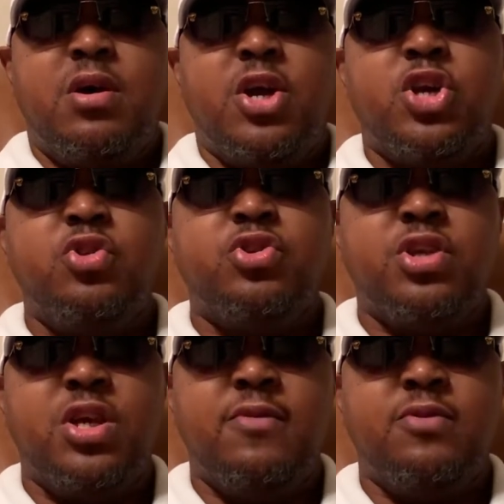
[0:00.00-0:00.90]
Houston
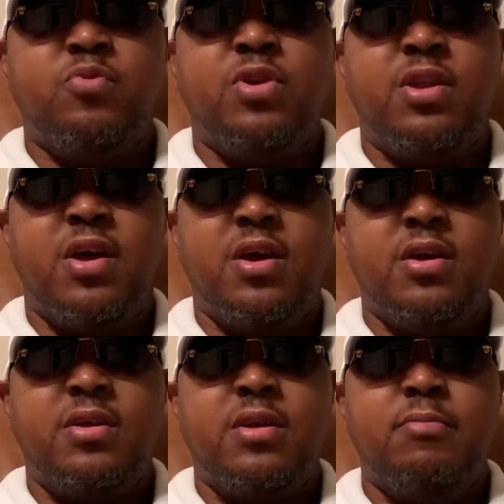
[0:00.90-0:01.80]
covered the run
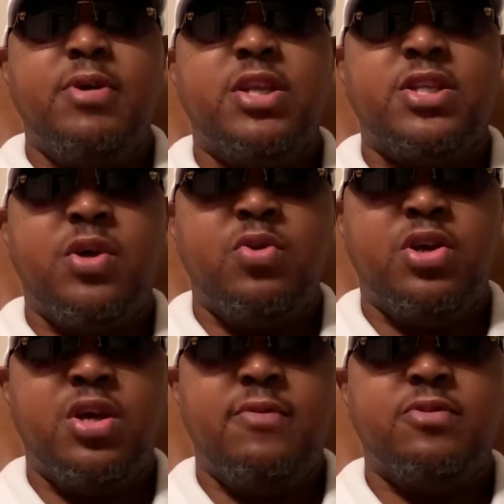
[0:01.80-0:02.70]
line. Minnesota
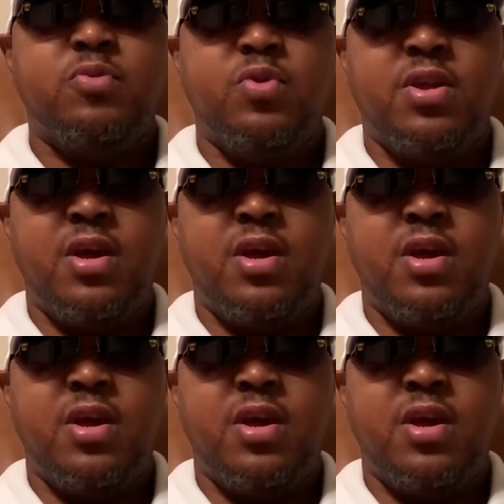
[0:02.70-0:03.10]
covered the run